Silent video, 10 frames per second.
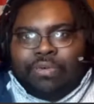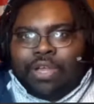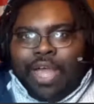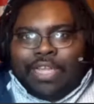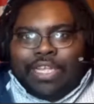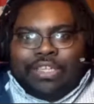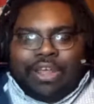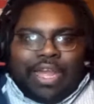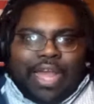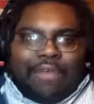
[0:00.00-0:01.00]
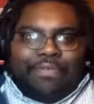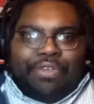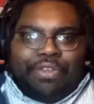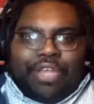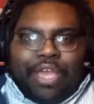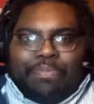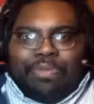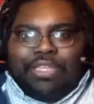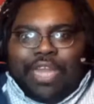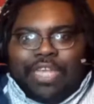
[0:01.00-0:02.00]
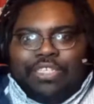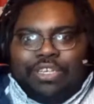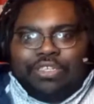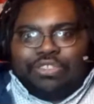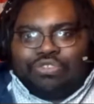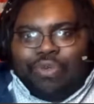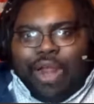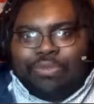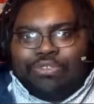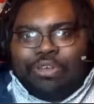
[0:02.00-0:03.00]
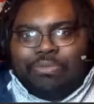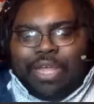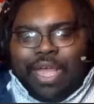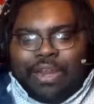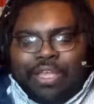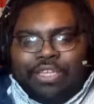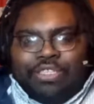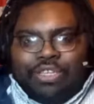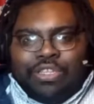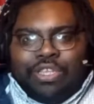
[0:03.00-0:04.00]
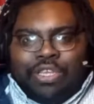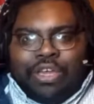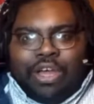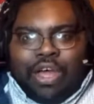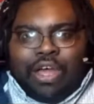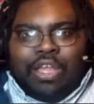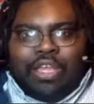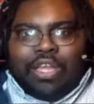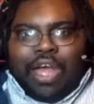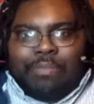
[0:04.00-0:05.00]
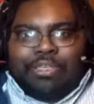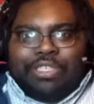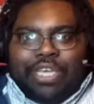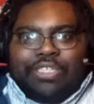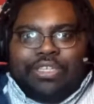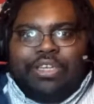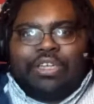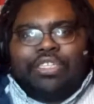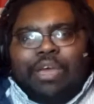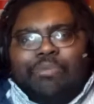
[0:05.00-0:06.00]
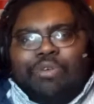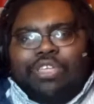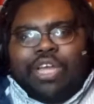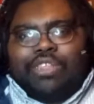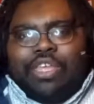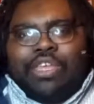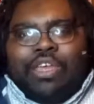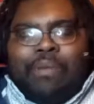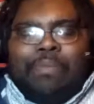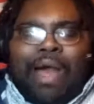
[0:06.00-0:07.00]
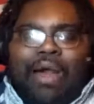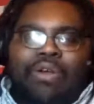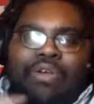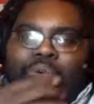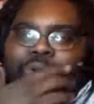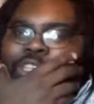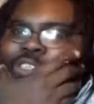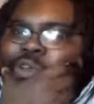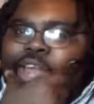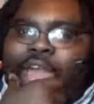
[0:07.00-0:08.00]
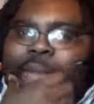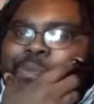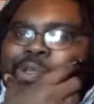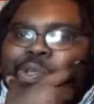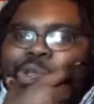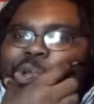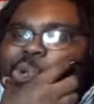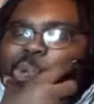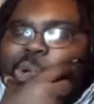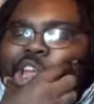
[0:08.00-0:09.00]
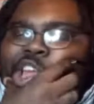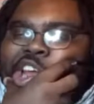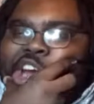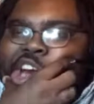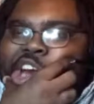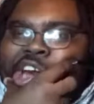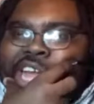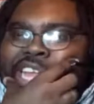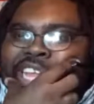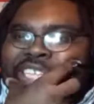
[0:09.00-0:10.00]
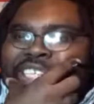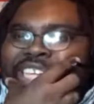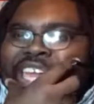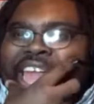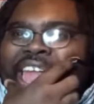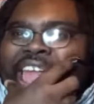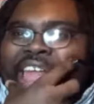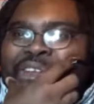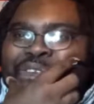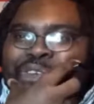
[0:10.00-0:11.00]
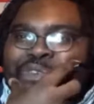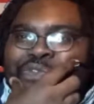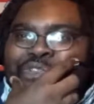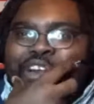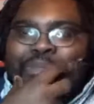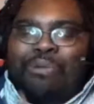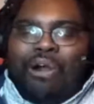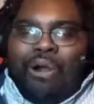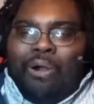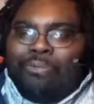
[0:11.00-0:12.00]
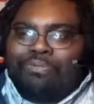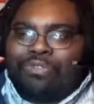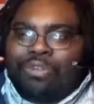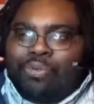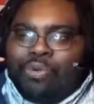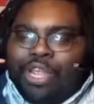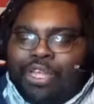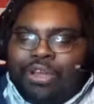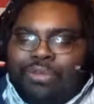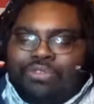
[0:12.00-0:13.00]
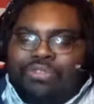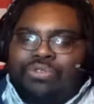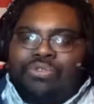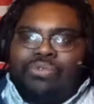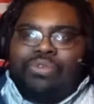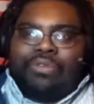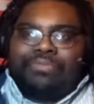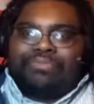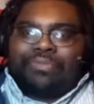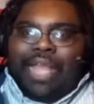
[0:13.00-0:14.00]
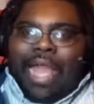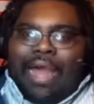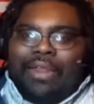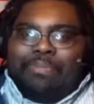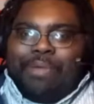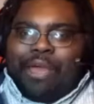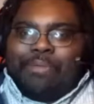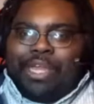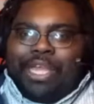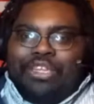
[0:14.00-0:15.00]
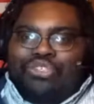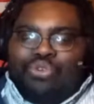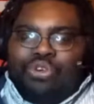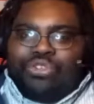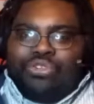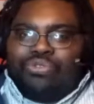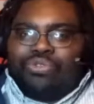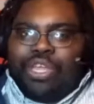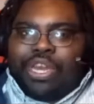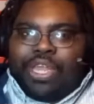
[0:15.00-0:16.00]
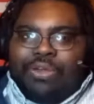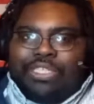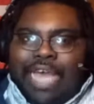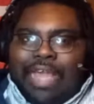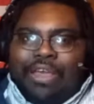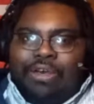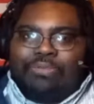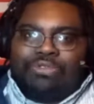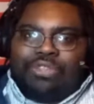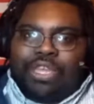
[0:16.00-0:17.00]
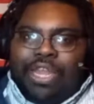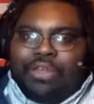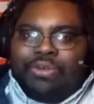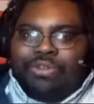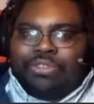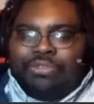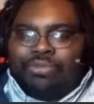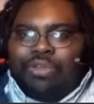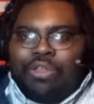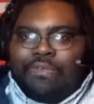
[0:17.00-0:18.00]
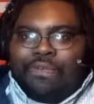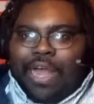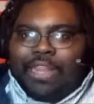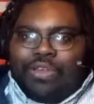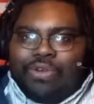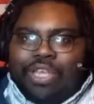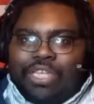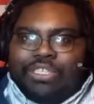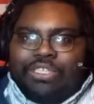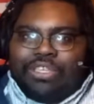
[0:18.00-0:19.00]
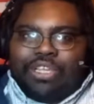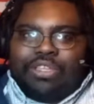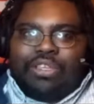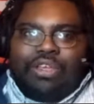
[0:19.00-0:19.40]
Well, guys, that's all I got for you today. Please like, share, subscribe. Jump down into the comment section. Tell me what y'all think about what's going to happen with NCAA football when it comes to Alabama and Georgia. Do you think they're going to tie up? You think they're going to finally go against each other?